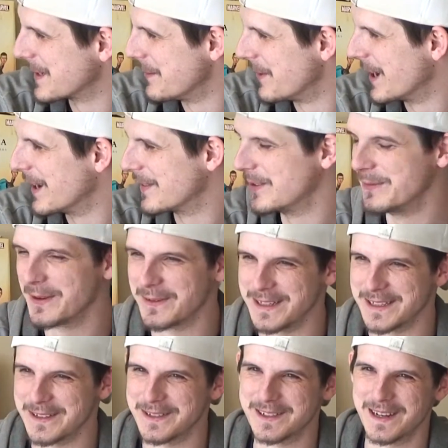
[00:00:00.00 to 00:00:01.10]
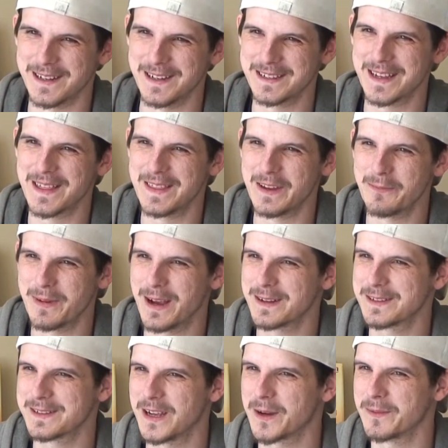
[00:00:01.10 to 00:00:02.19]
I might have to do my research on this. I think
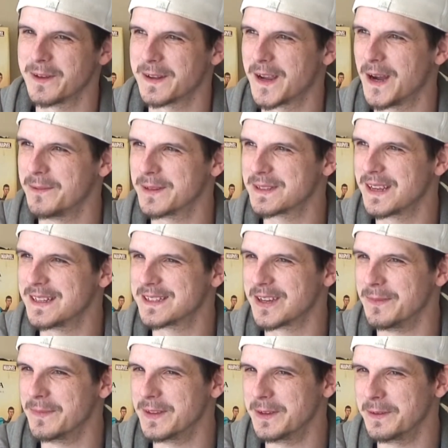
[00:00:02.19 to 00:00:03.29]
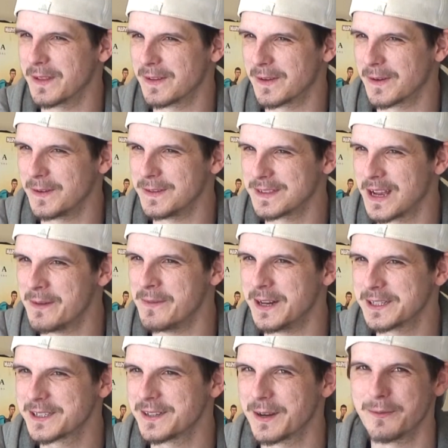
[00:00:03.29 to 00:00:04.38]
Baxter Stockman in the comics had something to do with the Turtle. I'm
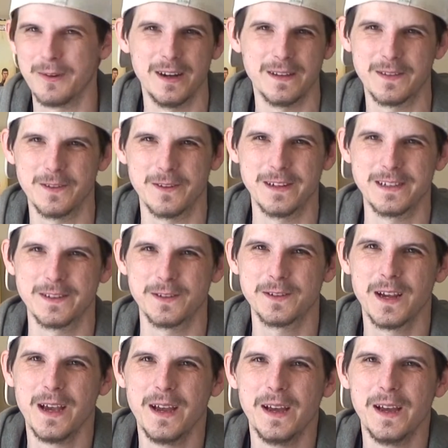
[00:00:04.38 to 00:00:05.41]
not sure. We'll have to do research.